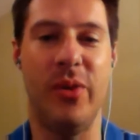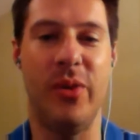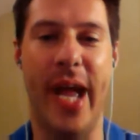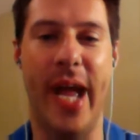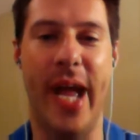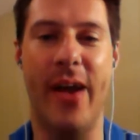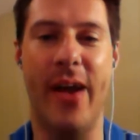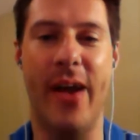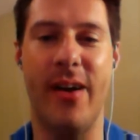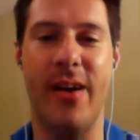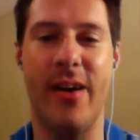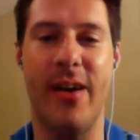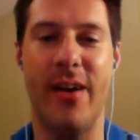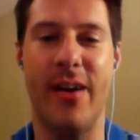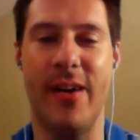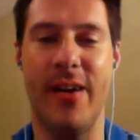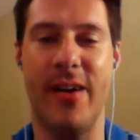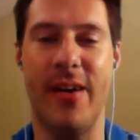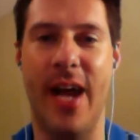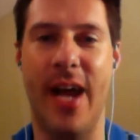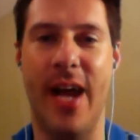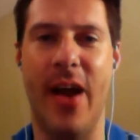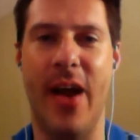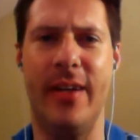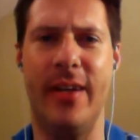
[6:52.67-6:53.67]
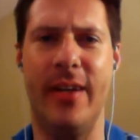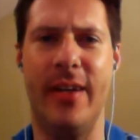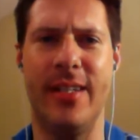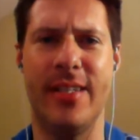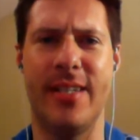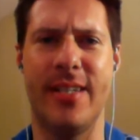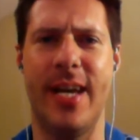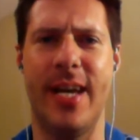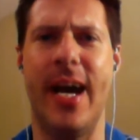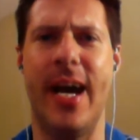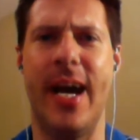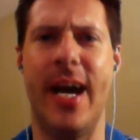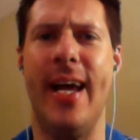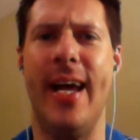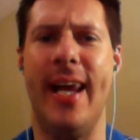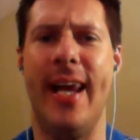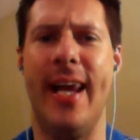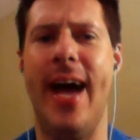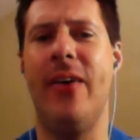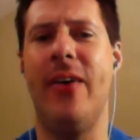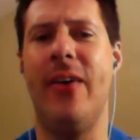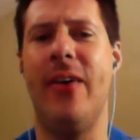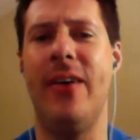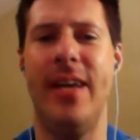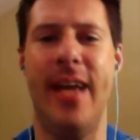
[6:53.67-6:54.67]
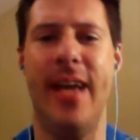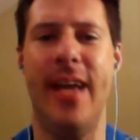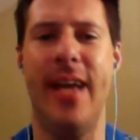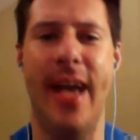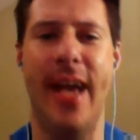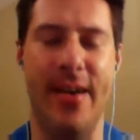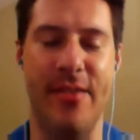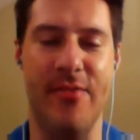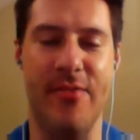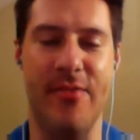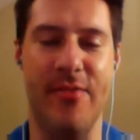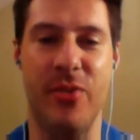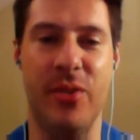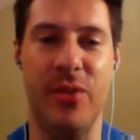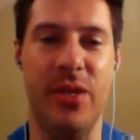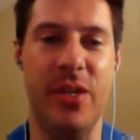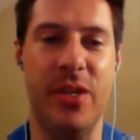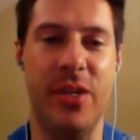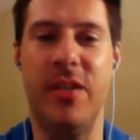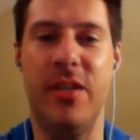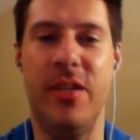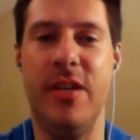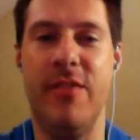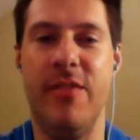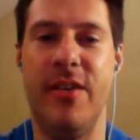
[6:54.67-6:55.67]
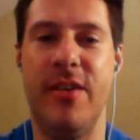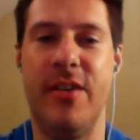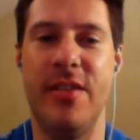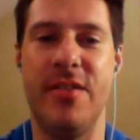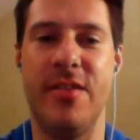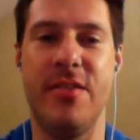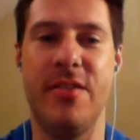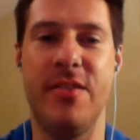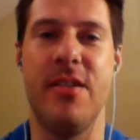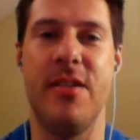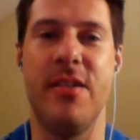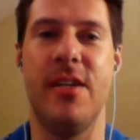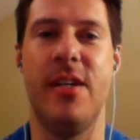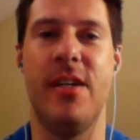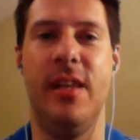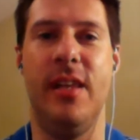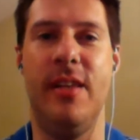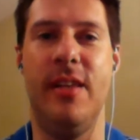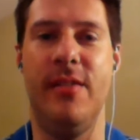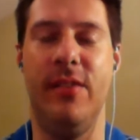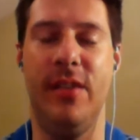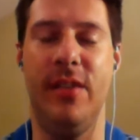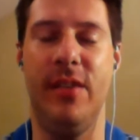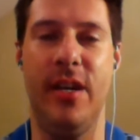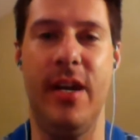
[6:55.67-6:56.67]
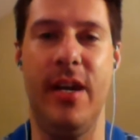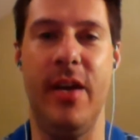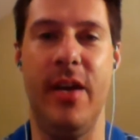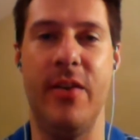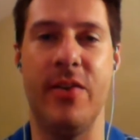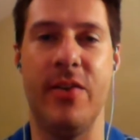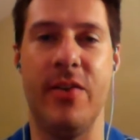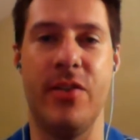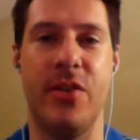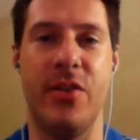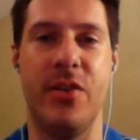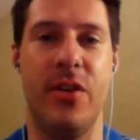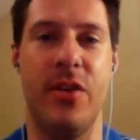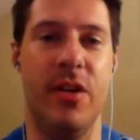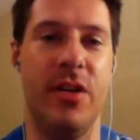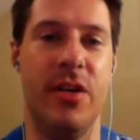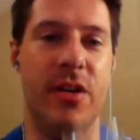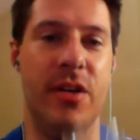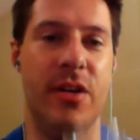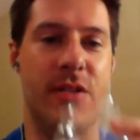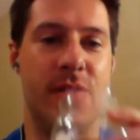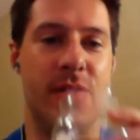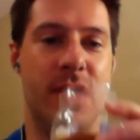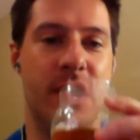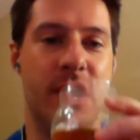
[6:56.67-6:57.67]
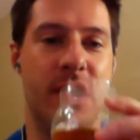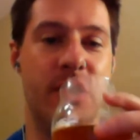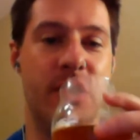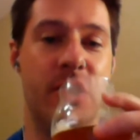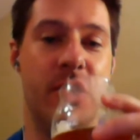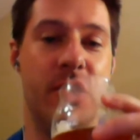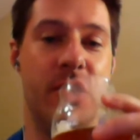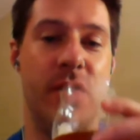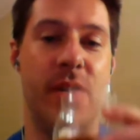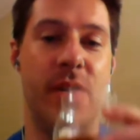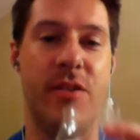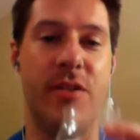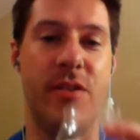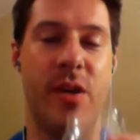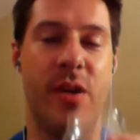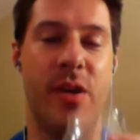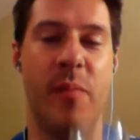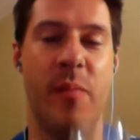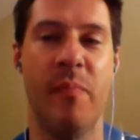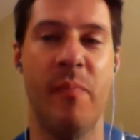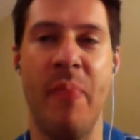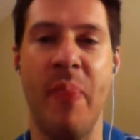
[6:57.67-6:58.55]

error in hiring this guy. And how did he have really good defenses in Cleveland and Arizona in his history? So